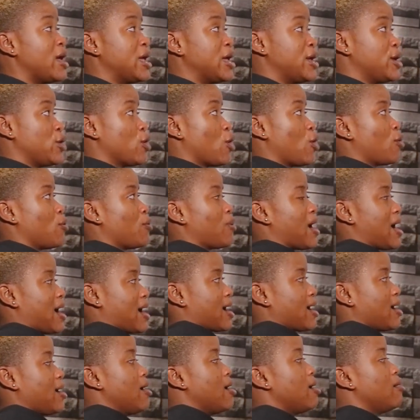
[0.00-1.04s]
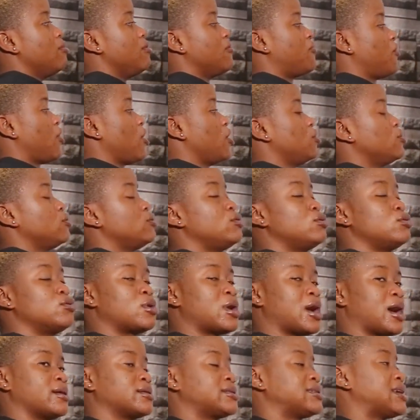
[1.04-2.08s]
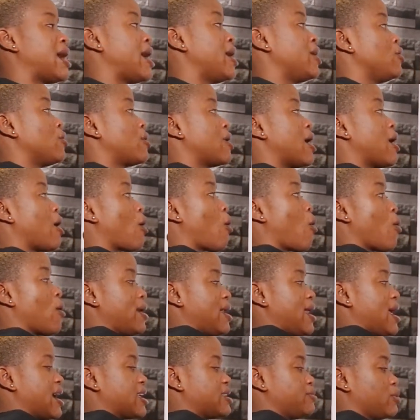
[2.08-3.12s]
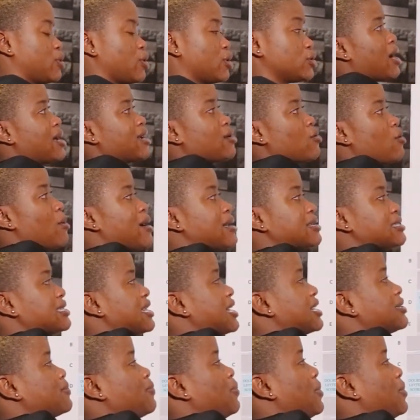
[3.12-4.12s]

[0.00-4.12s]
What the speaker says: in your rack before you look at how you can connect. Because you can't go and start